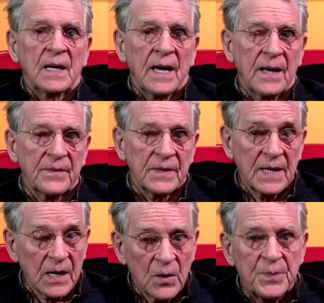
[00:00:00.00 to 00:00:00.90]
and the
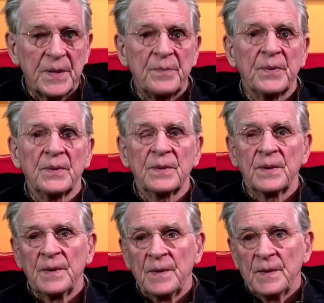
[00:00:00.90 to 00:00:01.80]
yellow
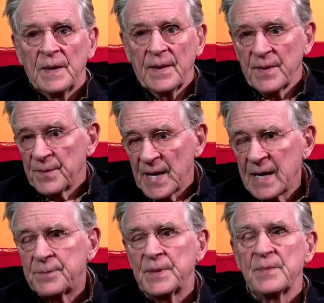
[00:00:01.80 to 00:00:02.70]
people, and the
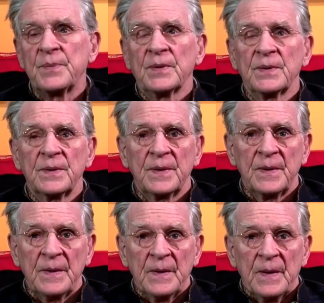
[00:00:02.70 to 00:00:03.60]
black people,
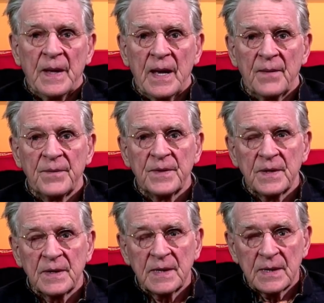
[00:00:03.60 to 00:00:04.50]
and
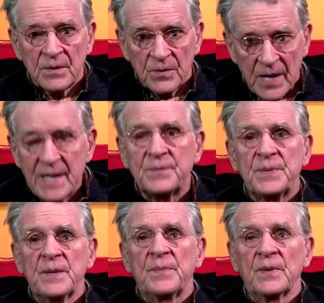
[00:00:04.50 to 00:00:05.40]
the
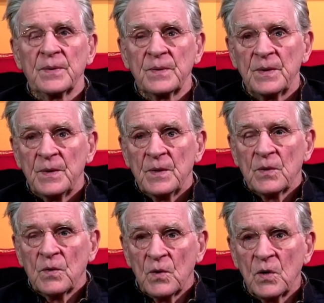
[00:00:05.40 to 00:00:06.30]
red people,
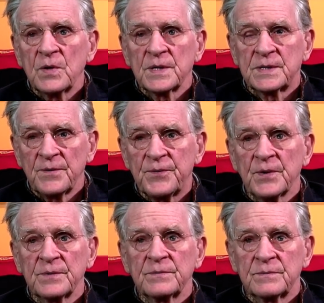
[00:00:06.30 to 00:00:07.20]
all the
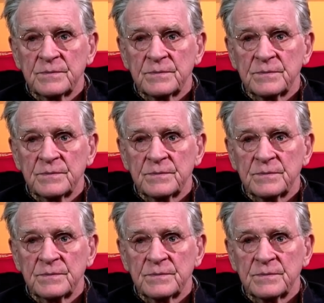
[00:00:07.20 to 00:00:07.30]
different